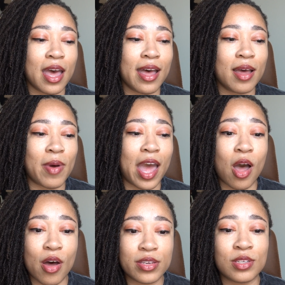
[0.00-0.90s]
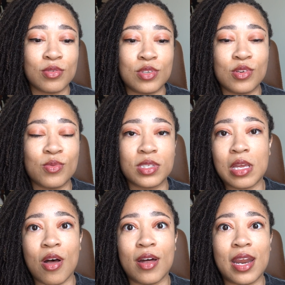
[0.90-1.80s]
I also do what's
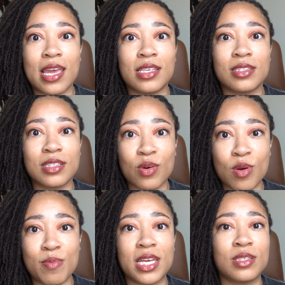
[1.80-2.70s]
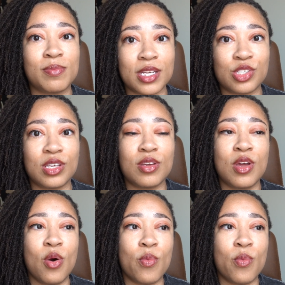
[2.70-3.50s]
called a zero-based budget,